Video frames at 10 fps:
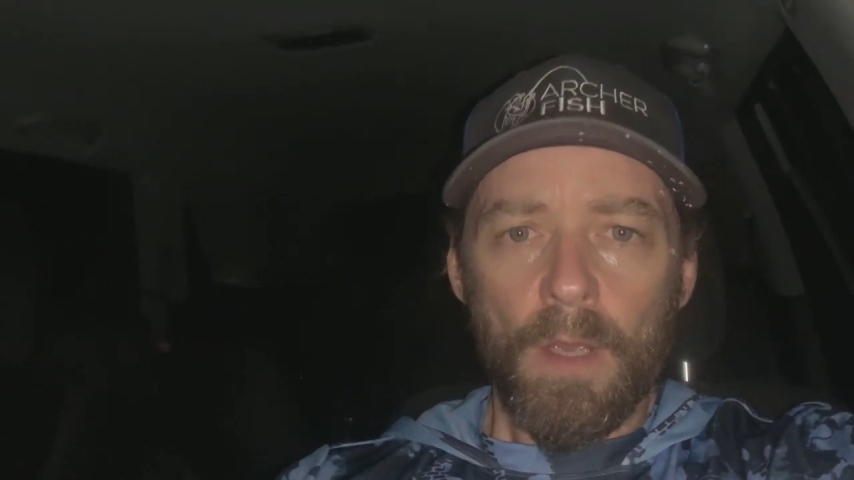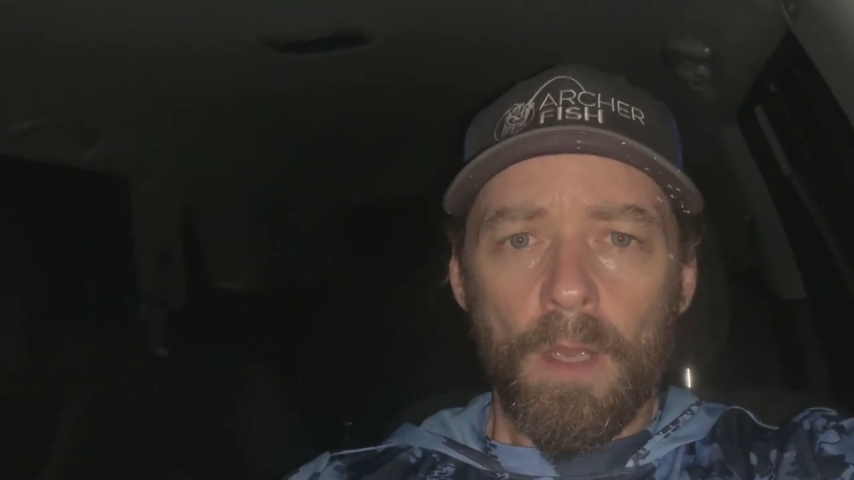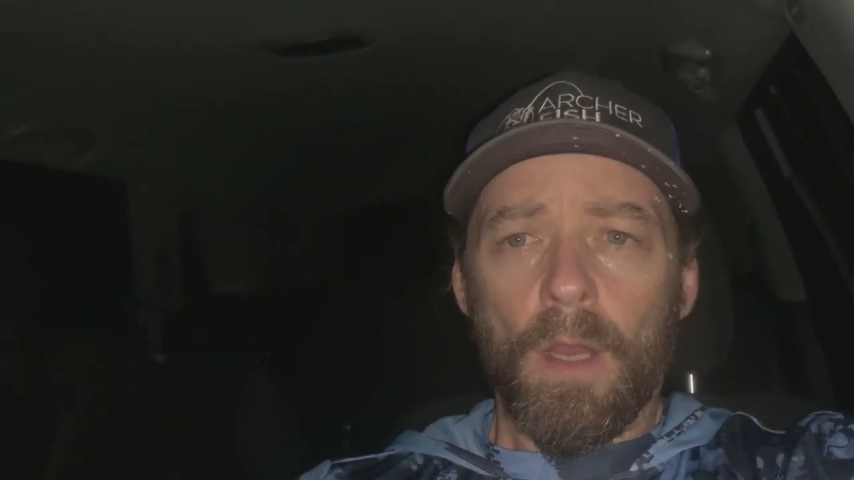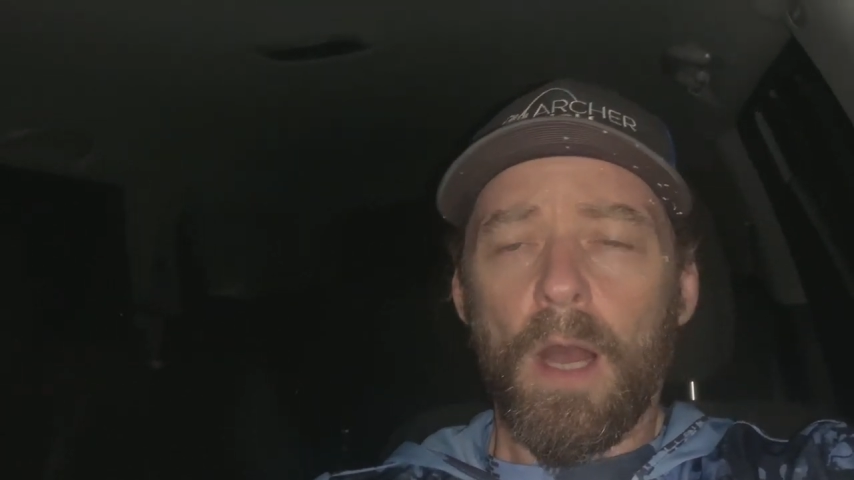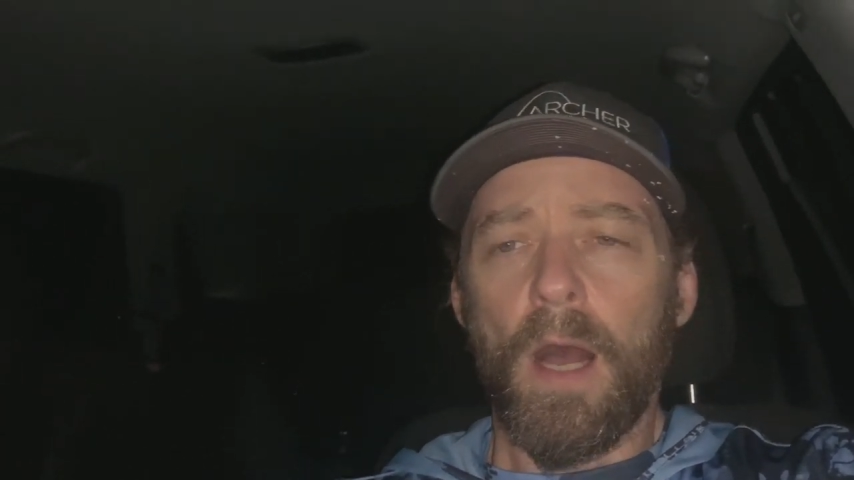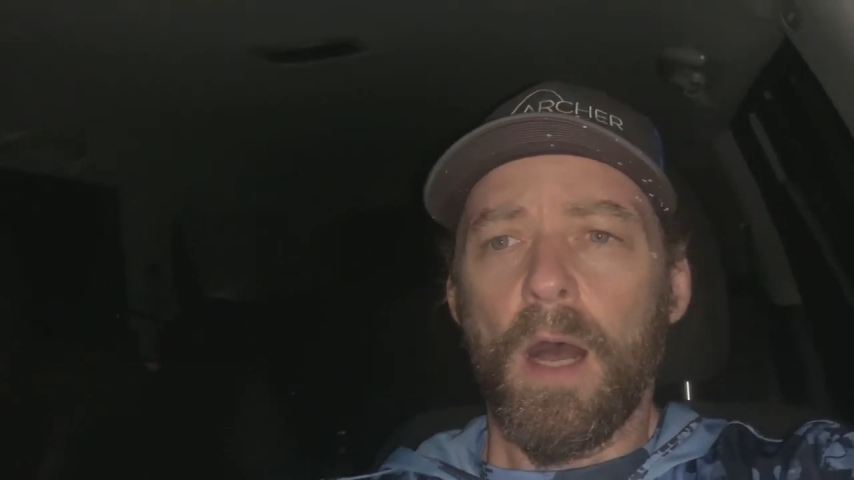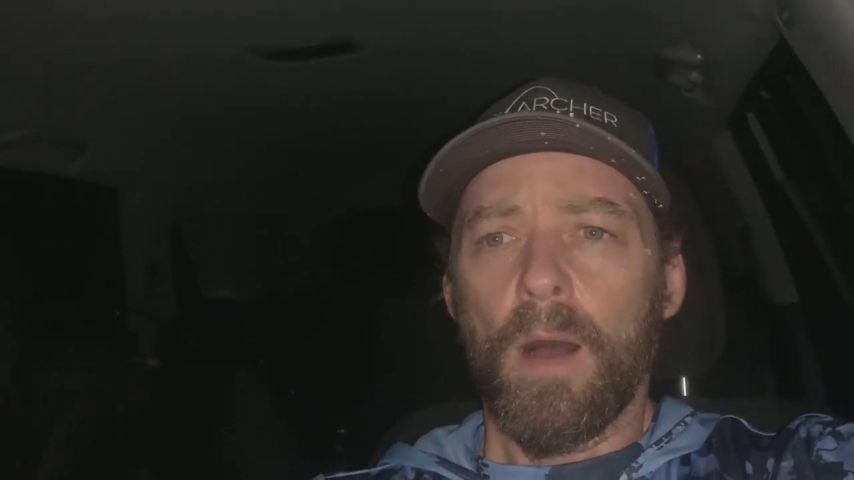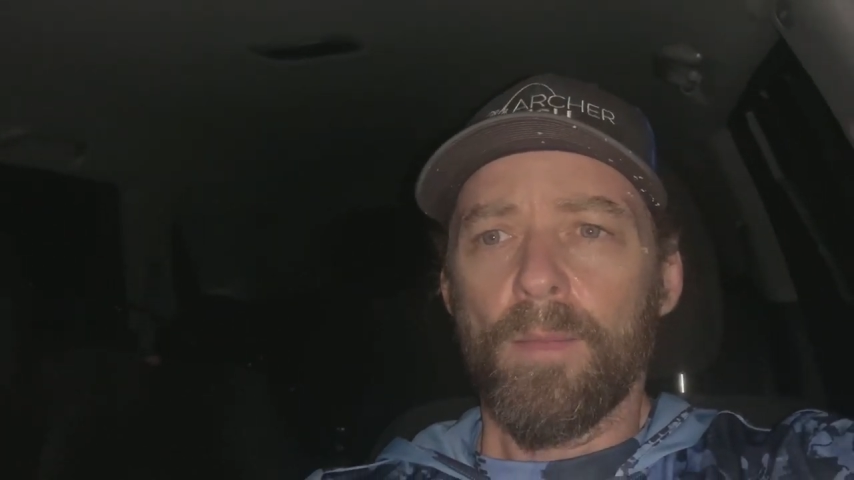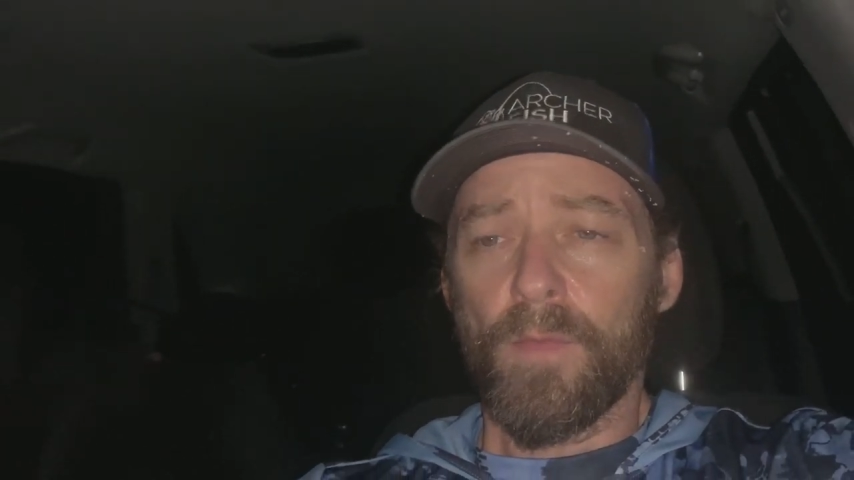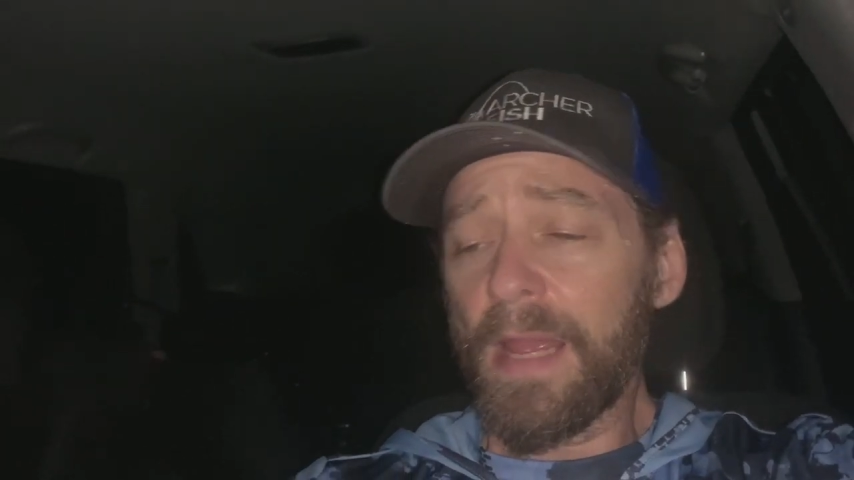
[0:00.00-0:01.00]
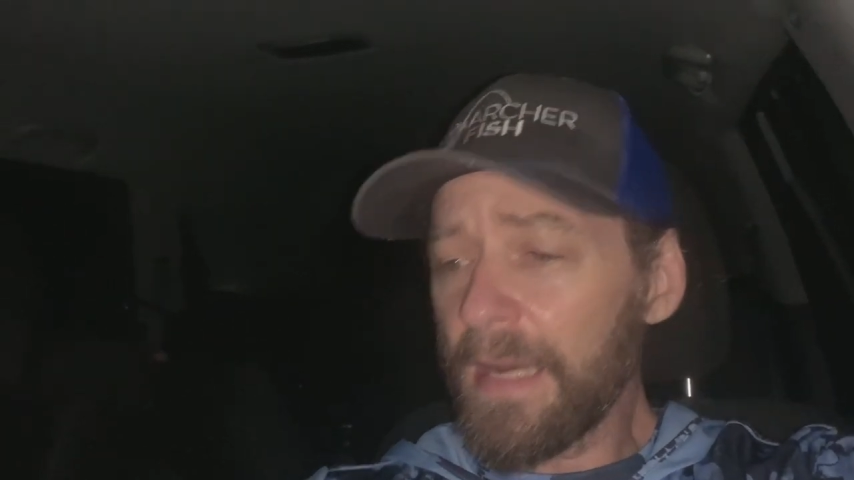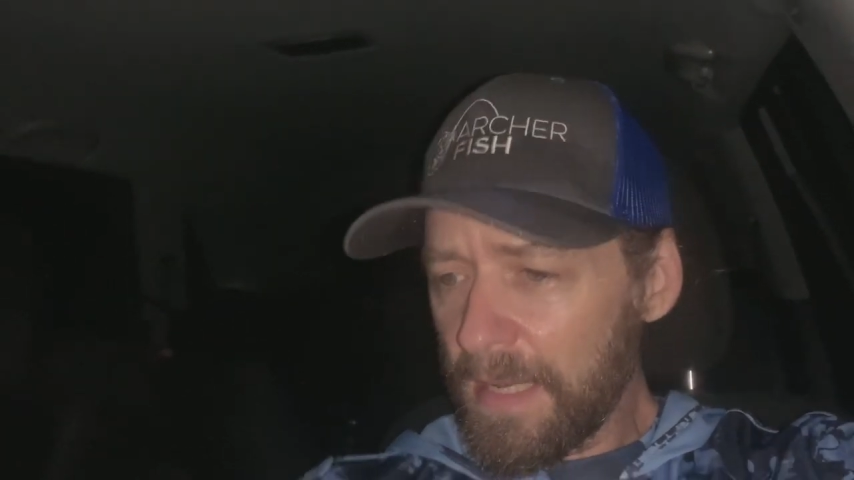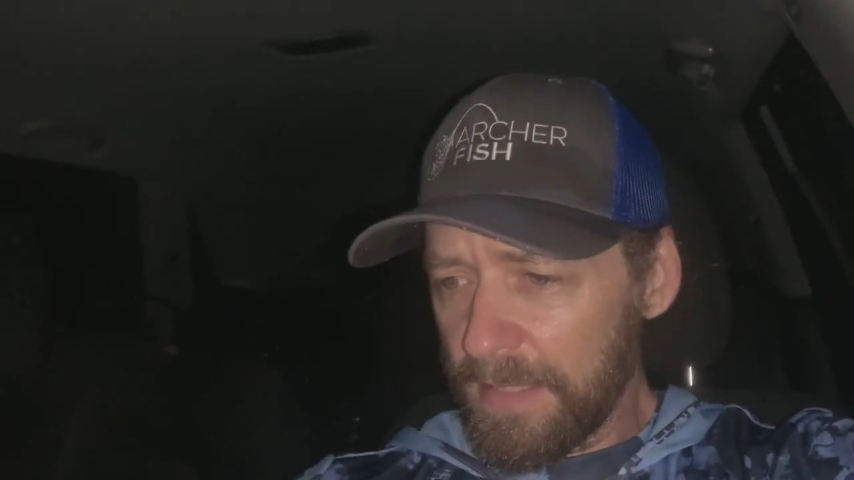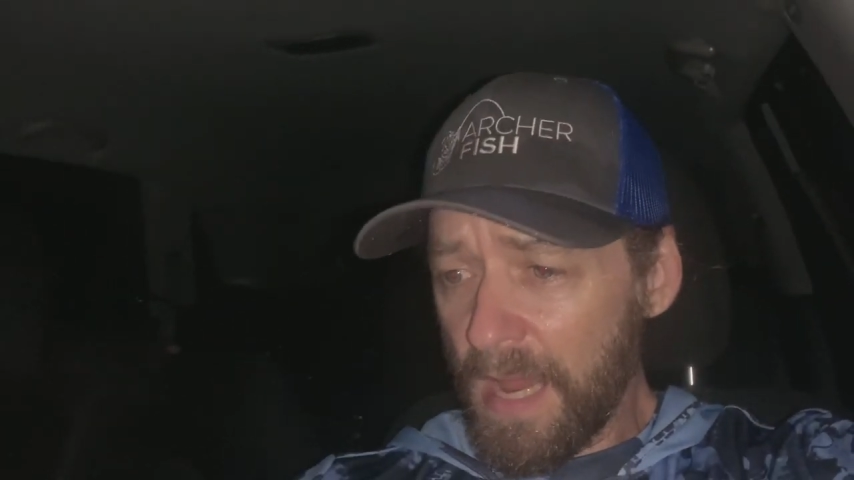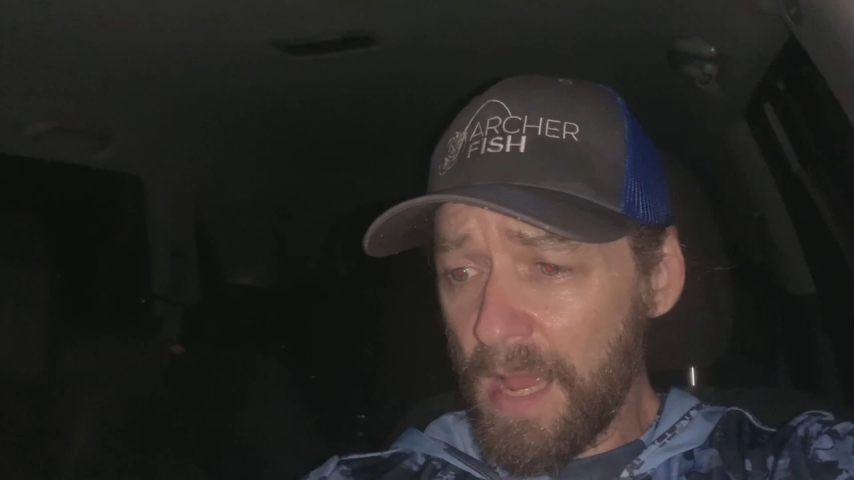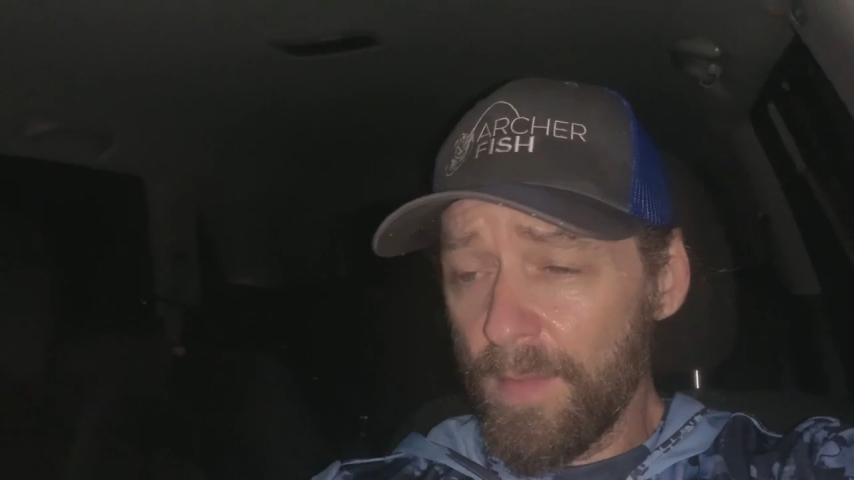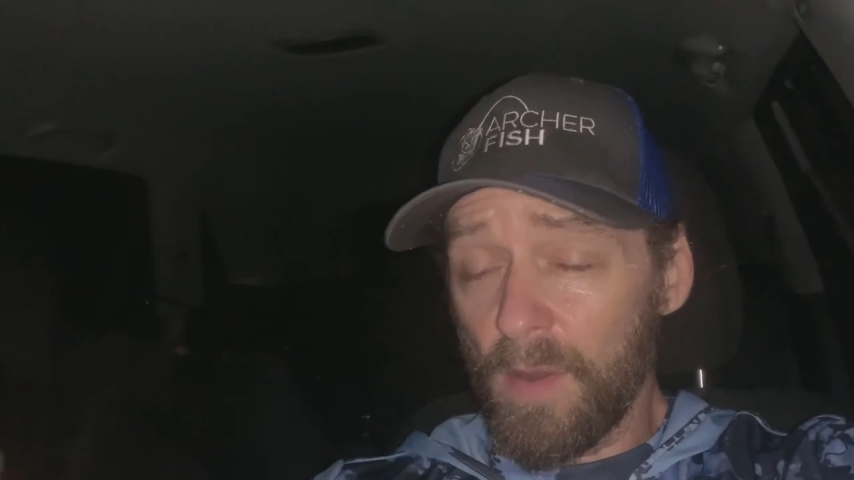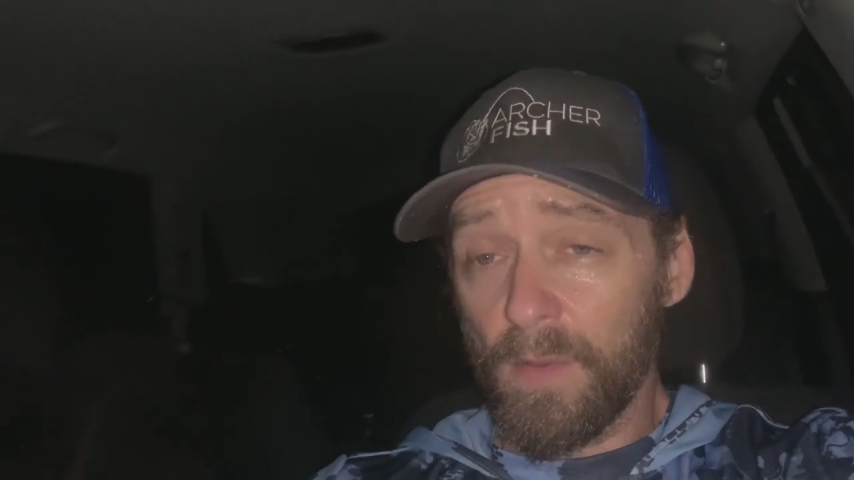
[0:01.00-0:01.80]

Ran out of time,